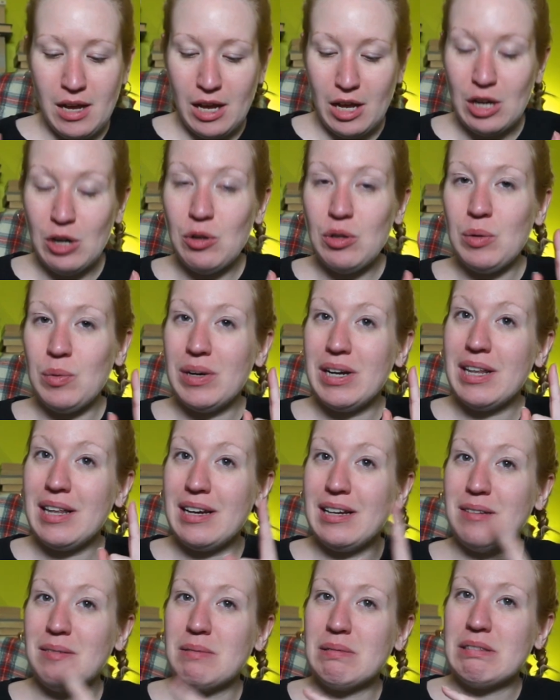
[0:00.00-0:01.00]
and only one of the
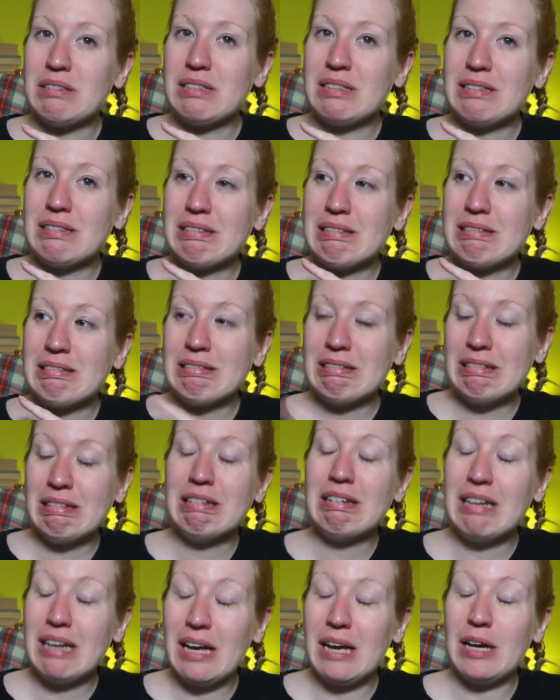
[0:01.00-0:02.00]
items
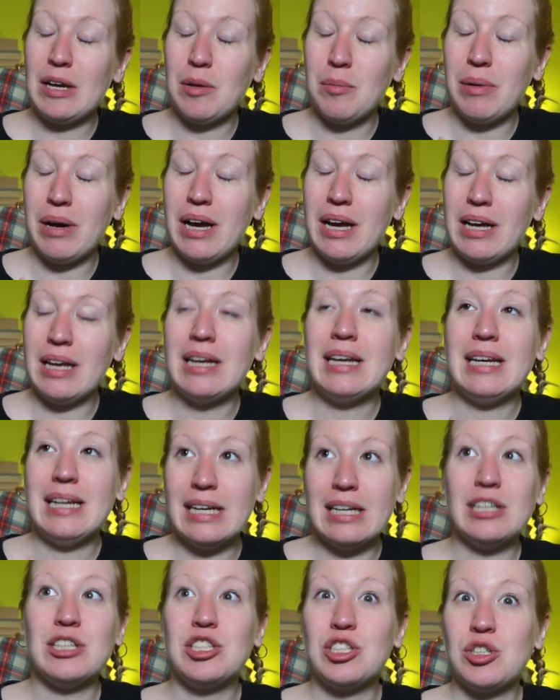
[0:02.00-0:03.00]
I could buy
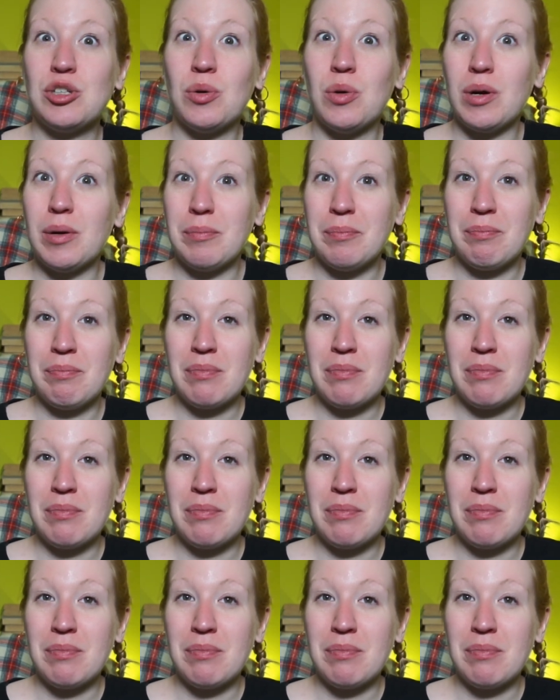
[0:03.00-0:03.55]
in store,